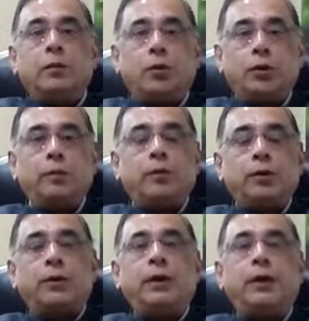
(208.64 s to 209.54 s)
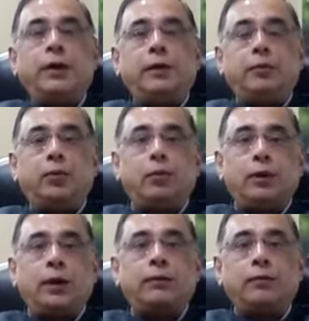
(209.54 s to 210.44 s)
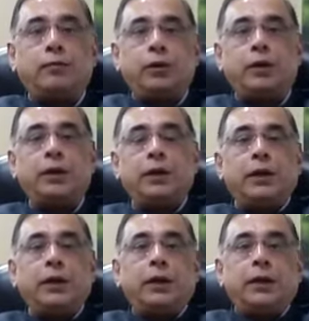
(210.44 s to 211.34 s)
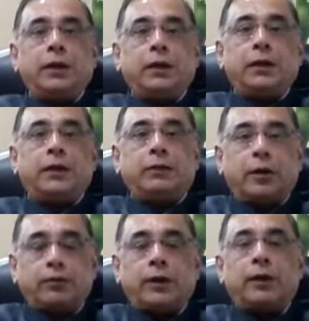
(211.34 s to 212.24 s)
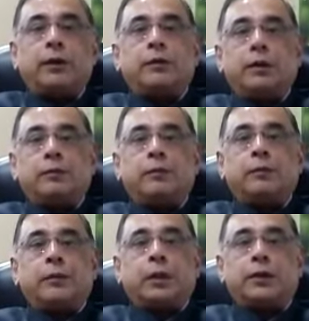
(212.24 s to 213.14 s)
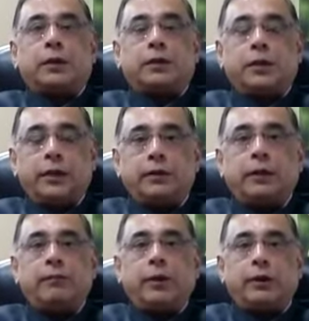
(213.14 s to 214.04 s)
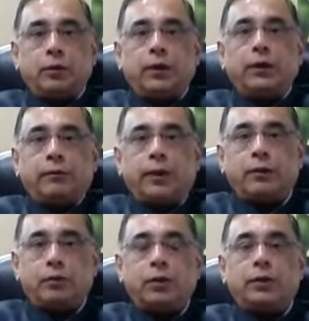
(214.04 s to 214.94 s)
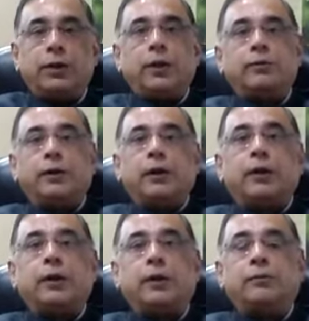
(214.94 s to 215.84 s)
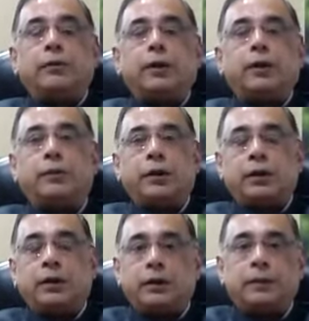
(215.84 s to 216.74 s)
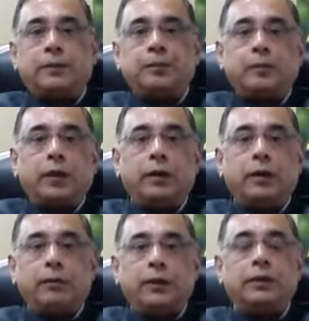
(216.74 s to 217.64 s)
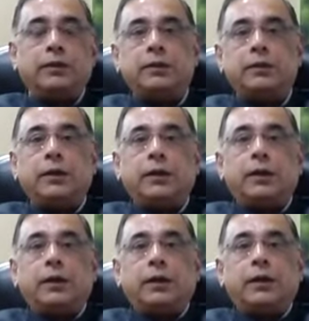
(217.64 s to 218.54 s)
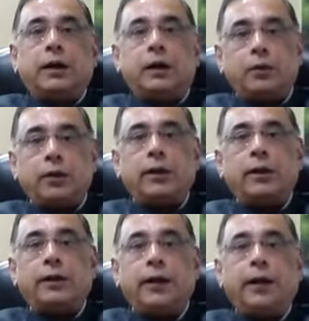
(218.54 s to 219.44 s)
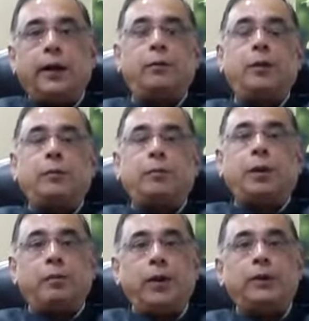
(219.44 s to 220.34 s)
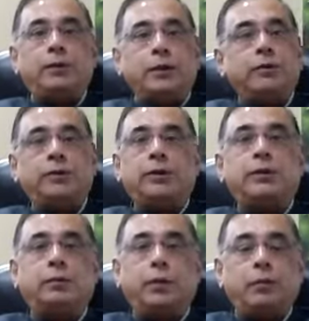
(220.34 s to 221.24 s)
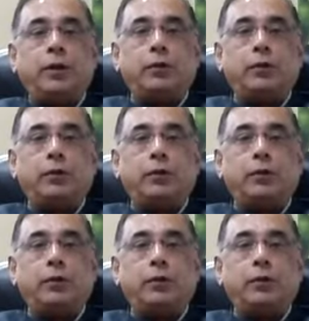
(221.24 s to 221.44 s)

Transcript: more importantly, if you look at what one of our things that we are doing, in fact, two or three of our interventions, how did it help public services and public